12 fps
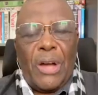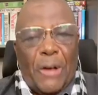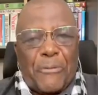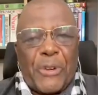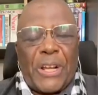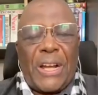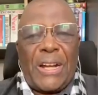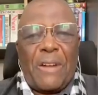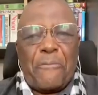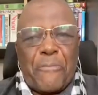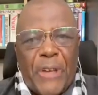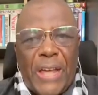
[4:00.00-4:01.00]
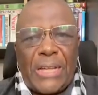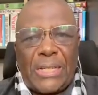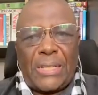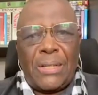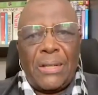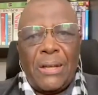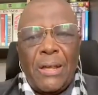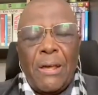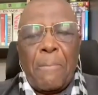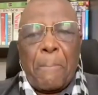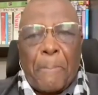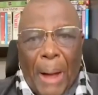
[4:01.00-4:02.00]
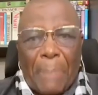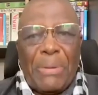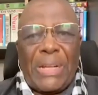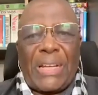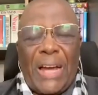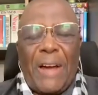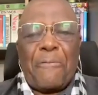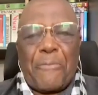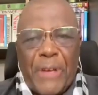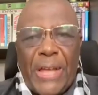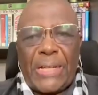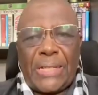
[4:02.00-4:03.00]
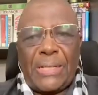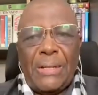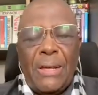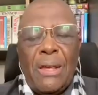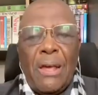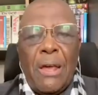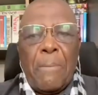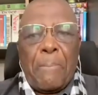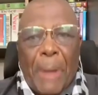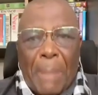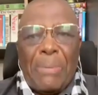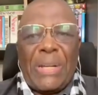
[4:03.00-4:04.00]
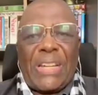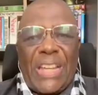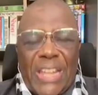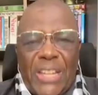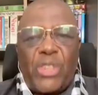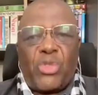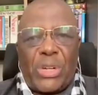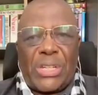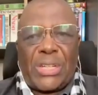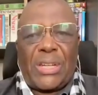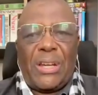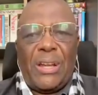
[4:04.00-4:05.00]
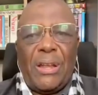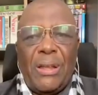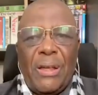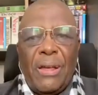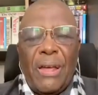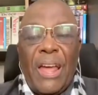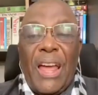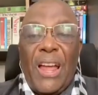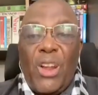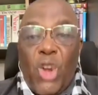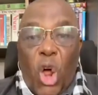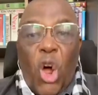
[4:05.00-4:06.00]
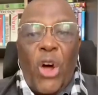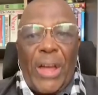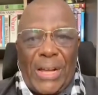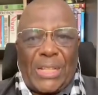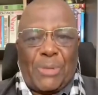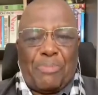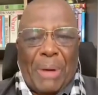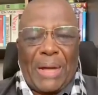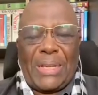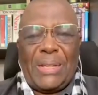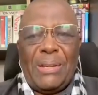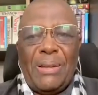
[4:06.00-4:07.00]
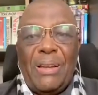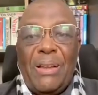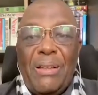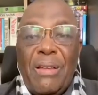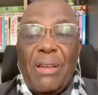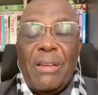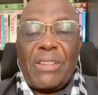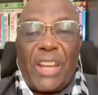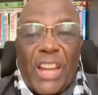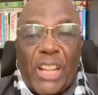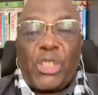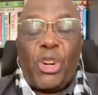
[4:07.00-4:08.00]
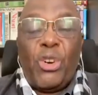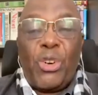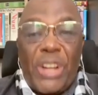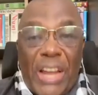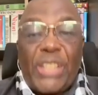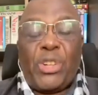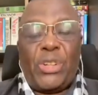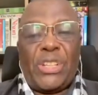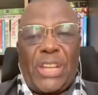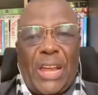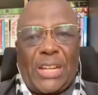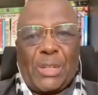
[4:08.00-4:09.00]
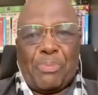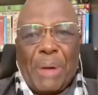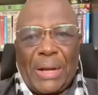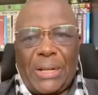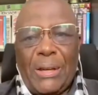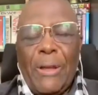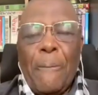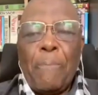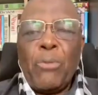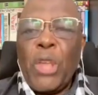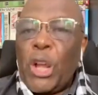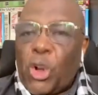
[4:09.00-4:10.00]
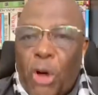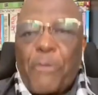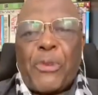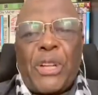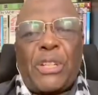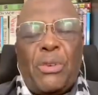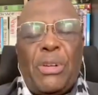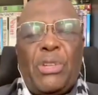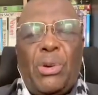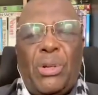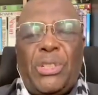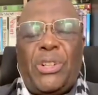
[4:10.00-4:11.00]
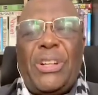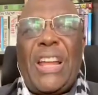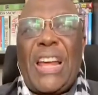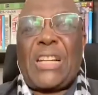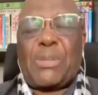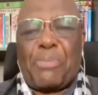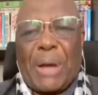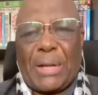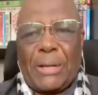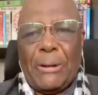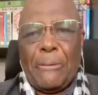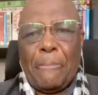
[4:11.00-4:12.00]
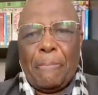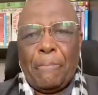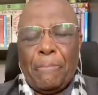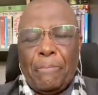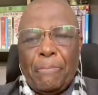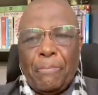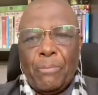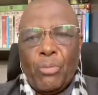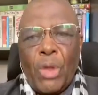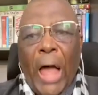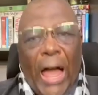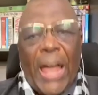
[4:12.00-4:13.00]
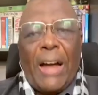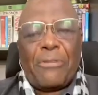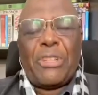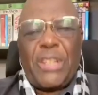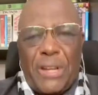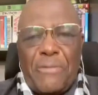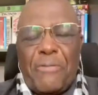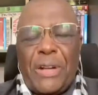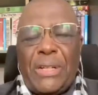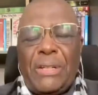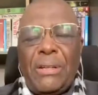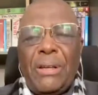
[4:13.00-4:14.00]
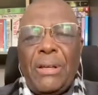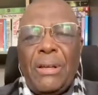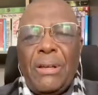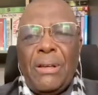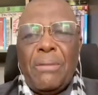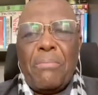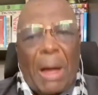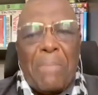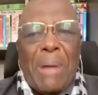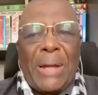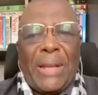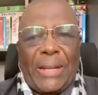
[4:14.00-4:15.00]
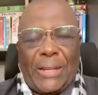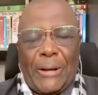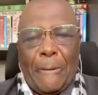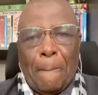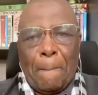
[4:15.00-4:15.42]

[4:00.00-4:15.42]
African affairs, public affairs, public interest, law expert, international relations expert, a conflict resolution expert, I have delivered my mandate.